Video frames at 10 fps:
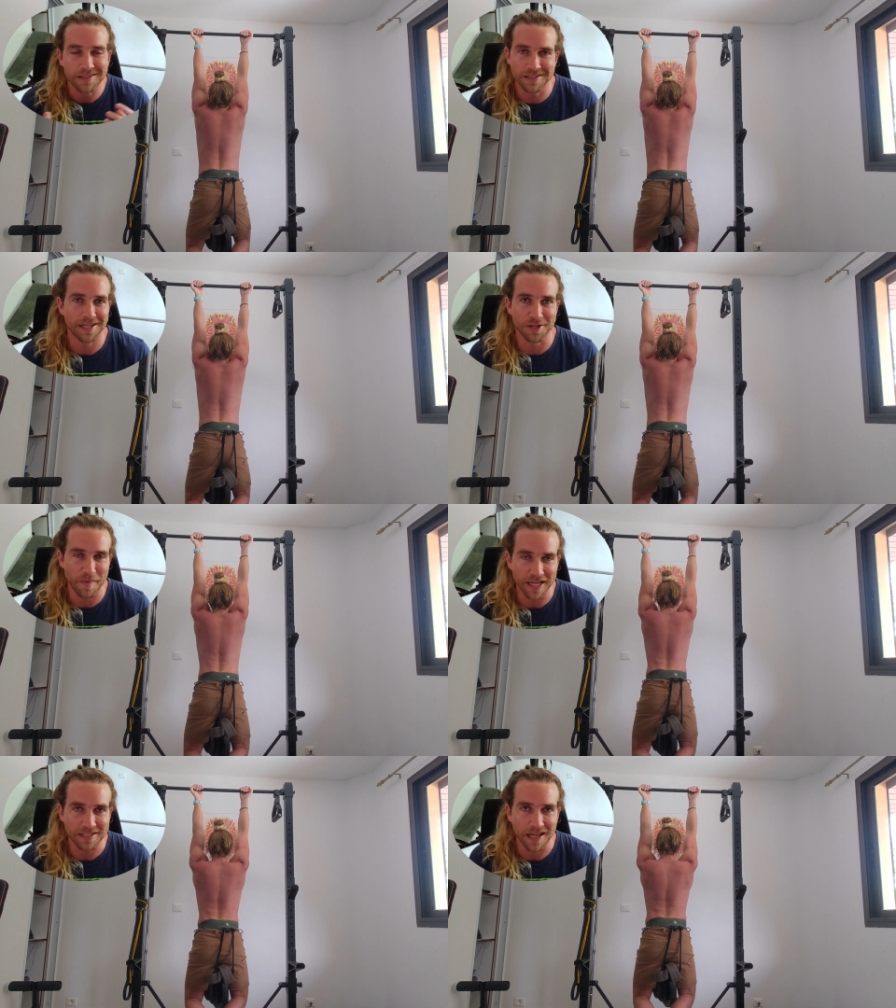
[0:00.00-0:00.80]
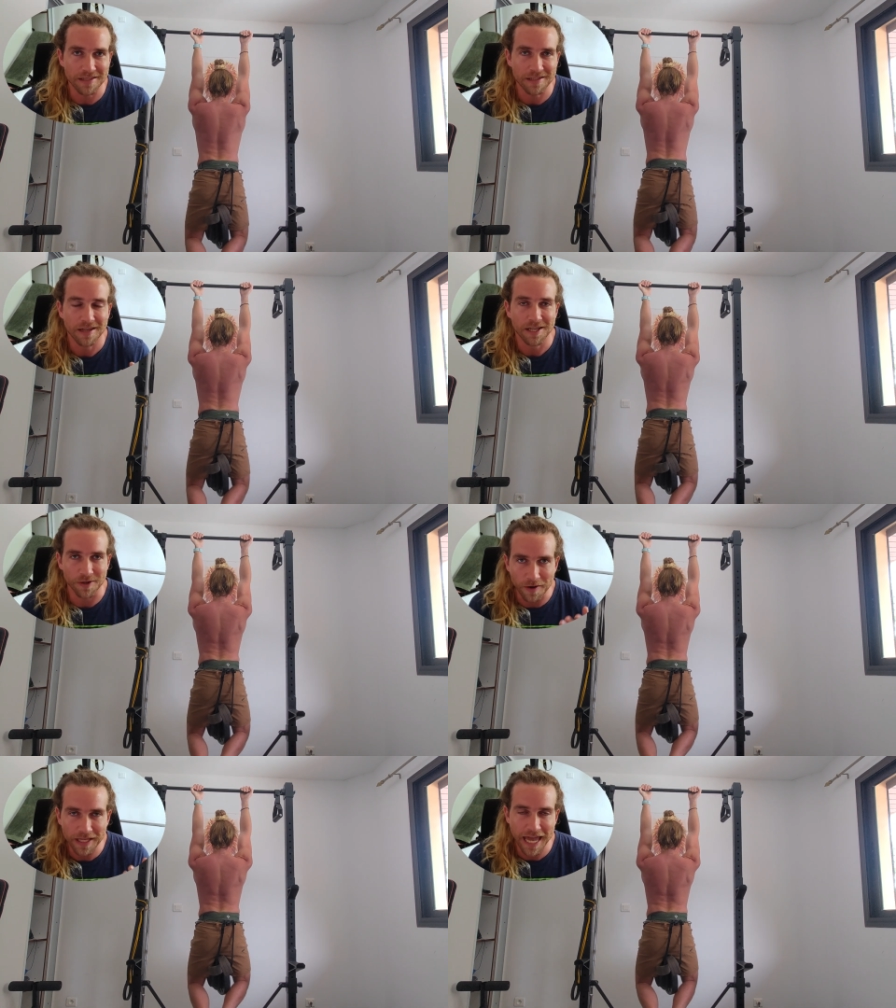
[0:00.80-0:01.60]
It just doesn't make sense.
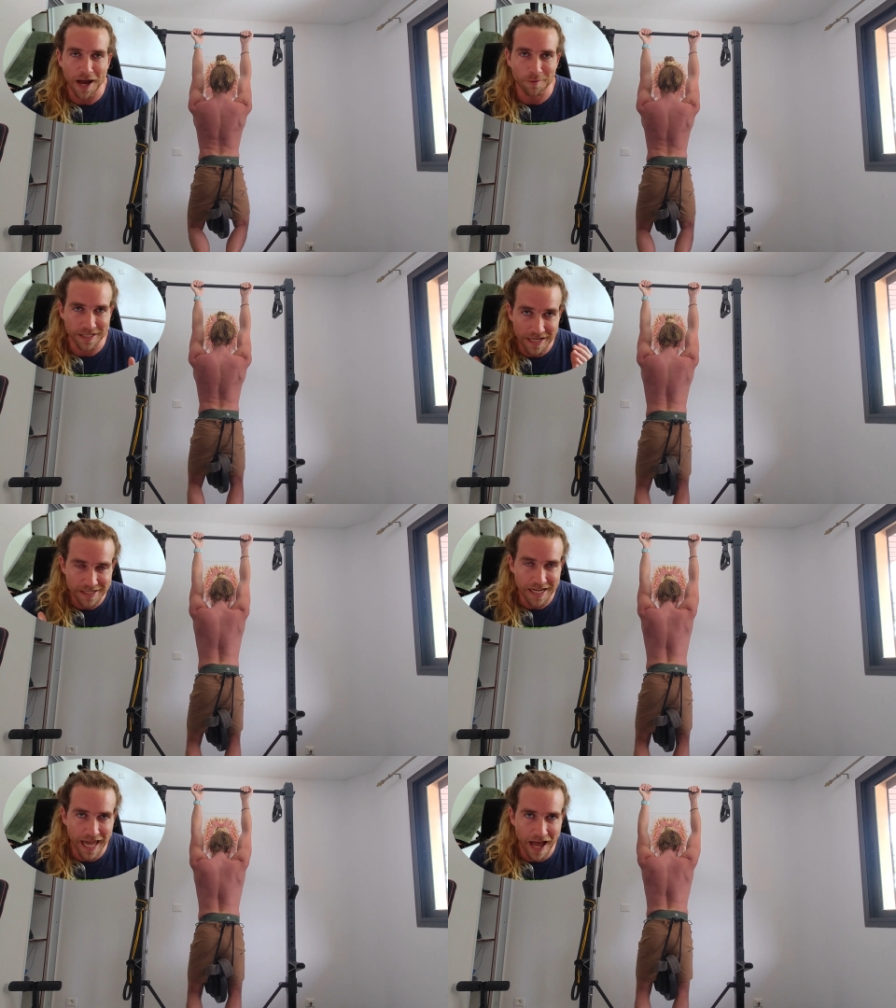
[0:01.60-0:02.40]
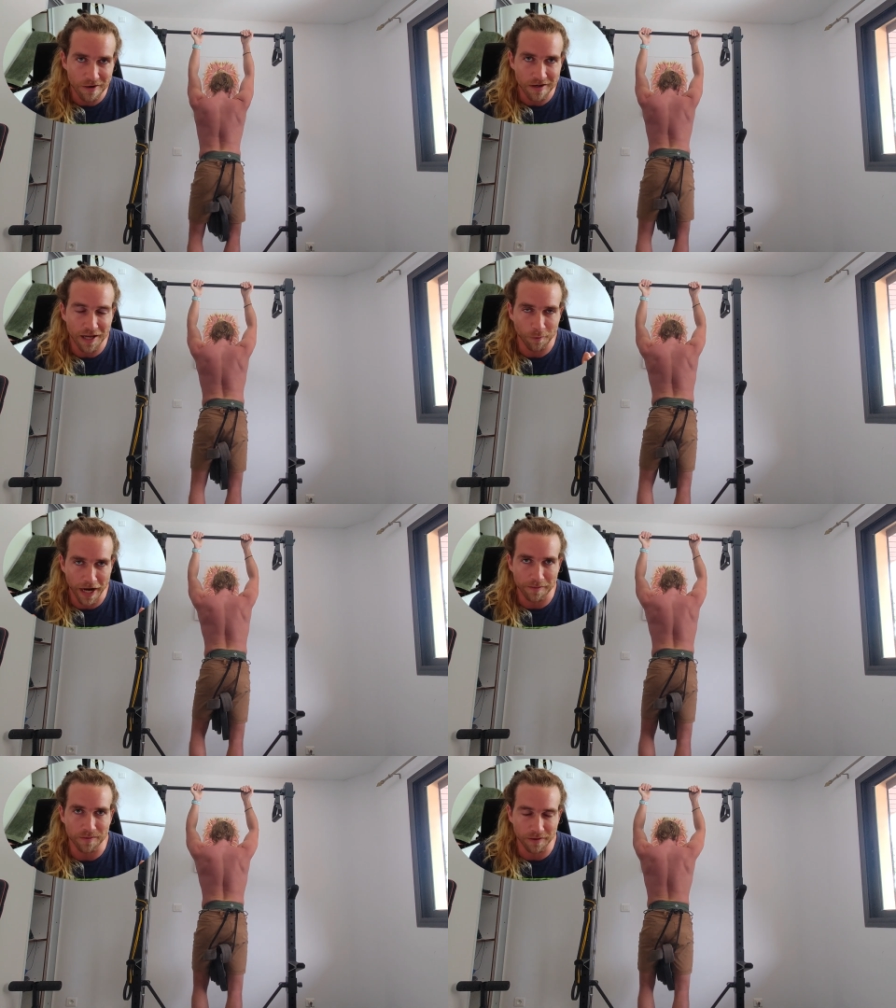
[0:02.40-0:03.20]
So I only count what's easy to count and what
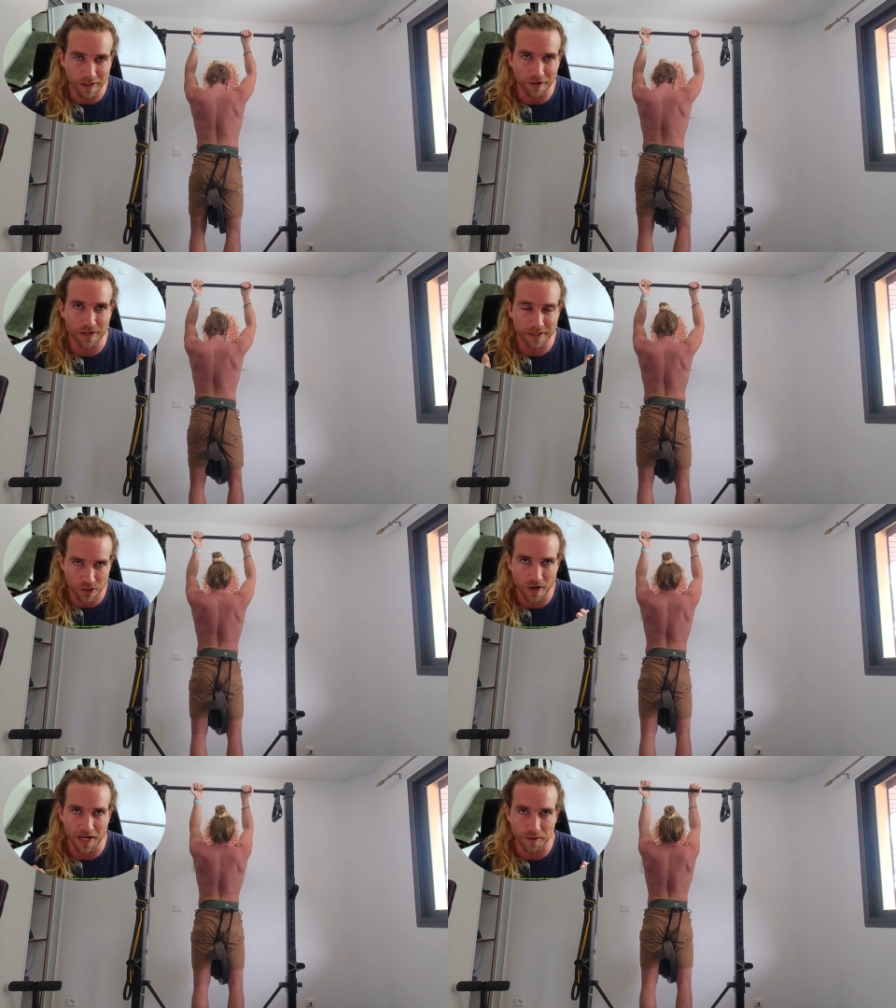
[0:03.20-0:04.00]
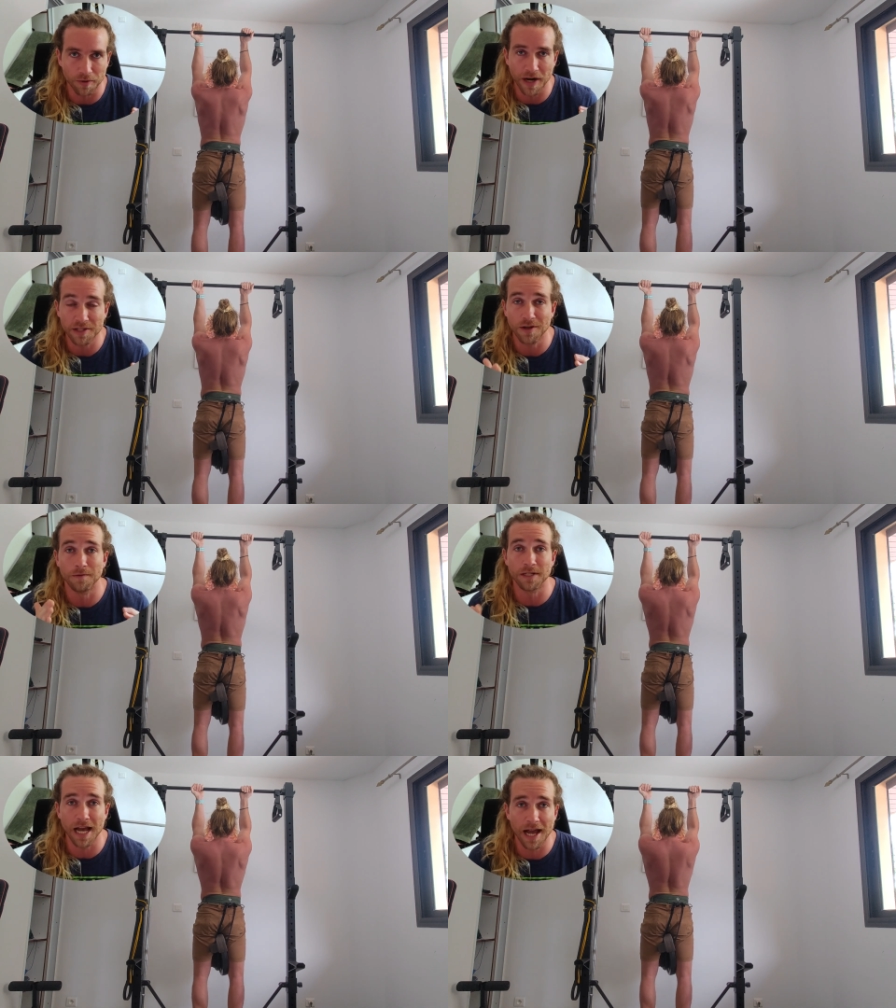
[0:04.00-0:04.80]
I'm rigorously trying to progress
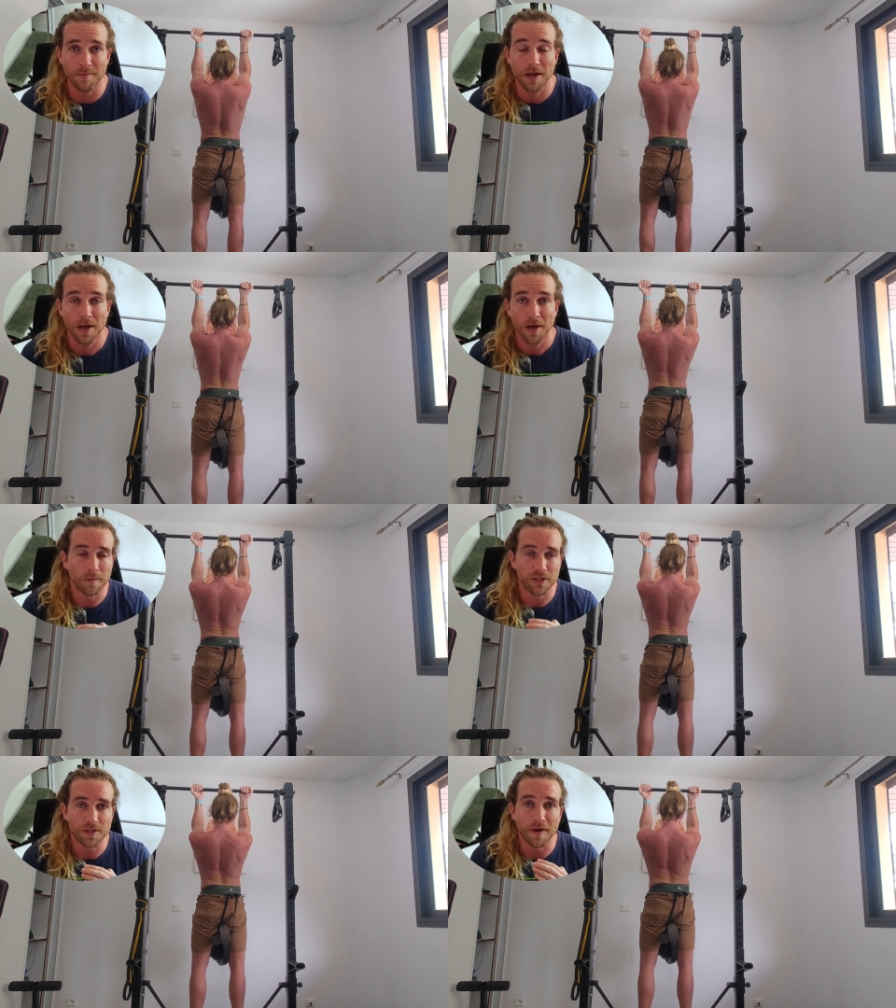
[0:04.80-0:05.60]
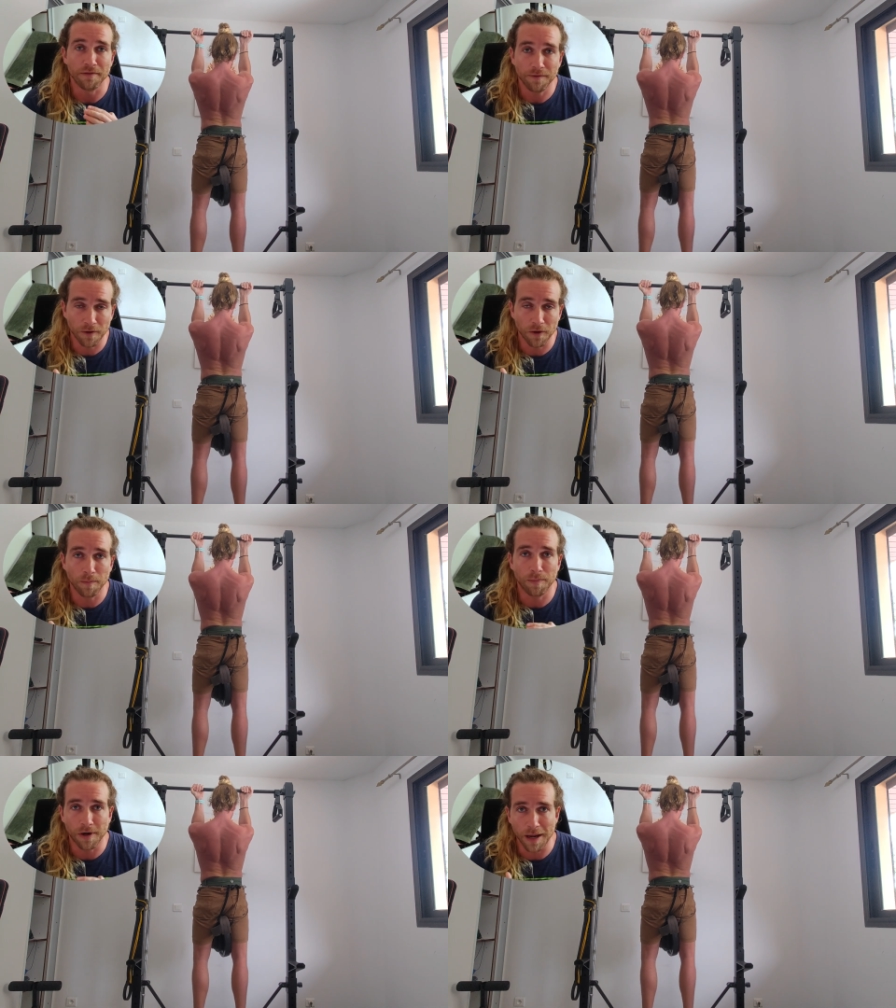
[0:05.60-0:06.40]
over time, which is my
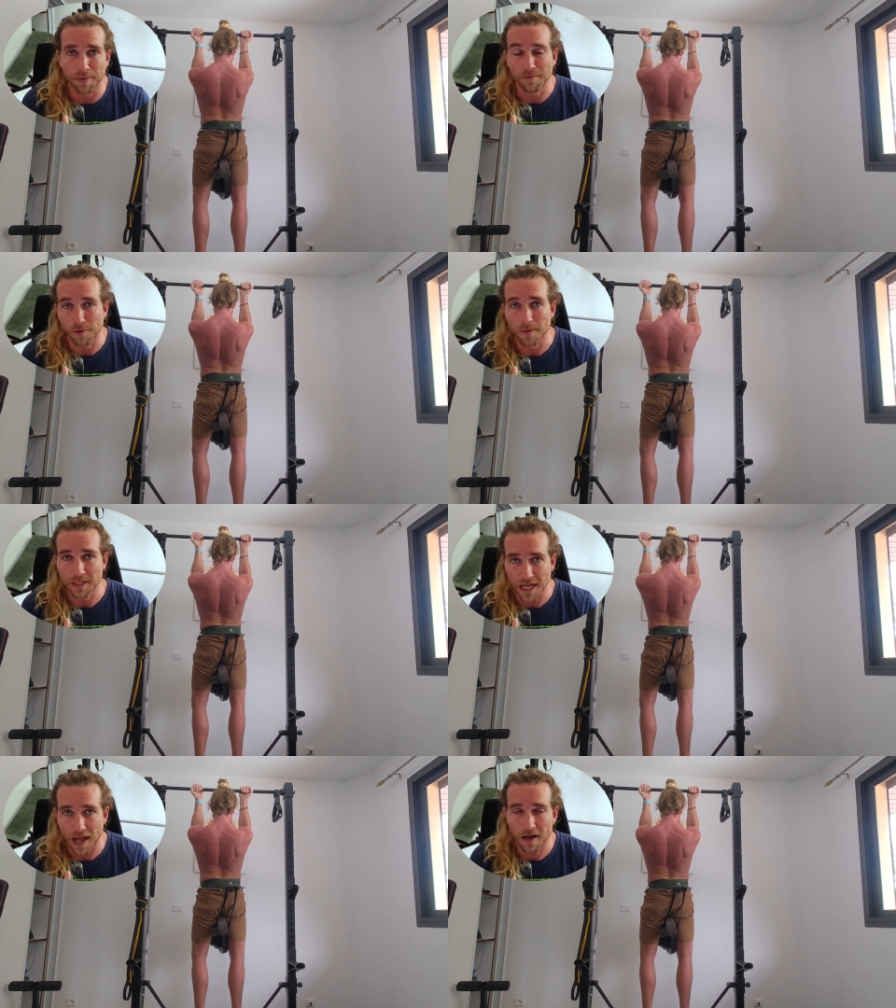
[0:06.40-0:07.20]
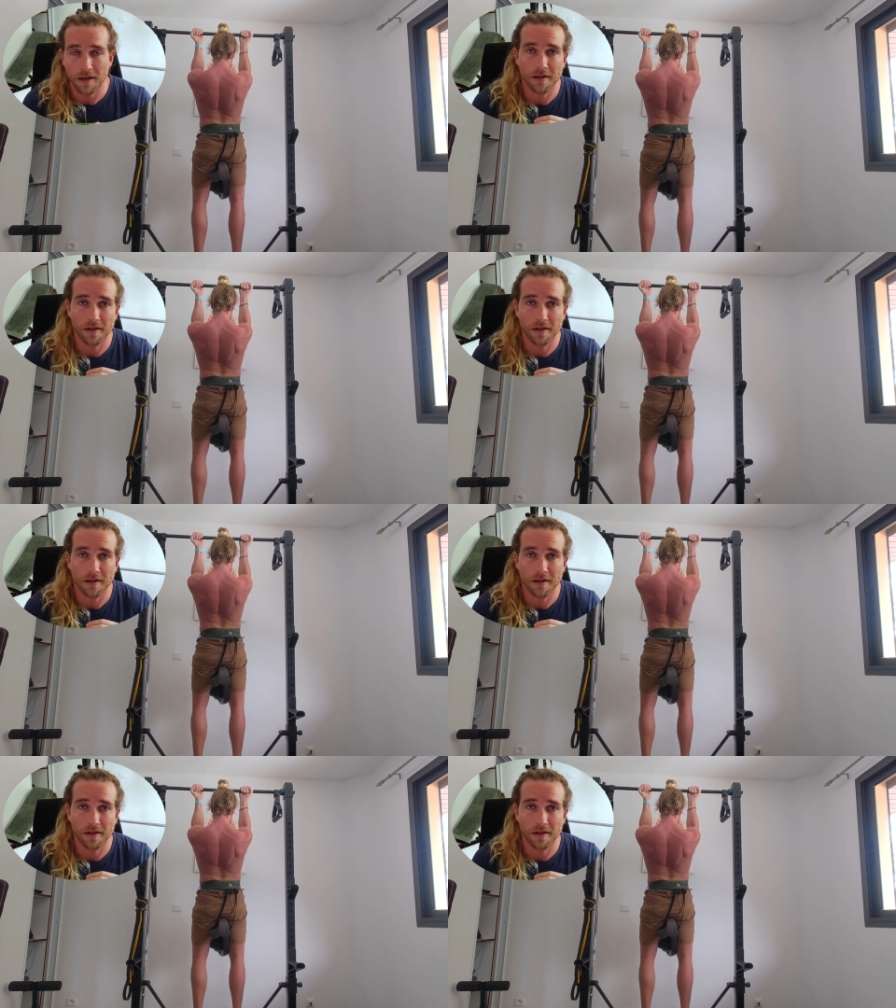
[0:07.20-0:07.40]
full proper form set.